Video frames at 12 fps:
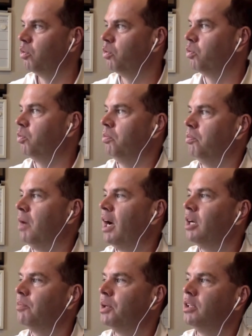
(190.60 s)

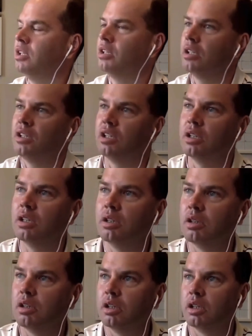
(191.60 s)
my opinion and
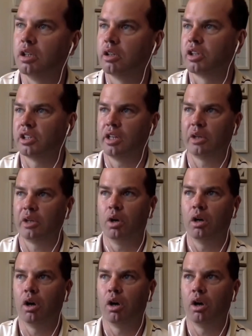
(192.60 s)
the thing that I'd want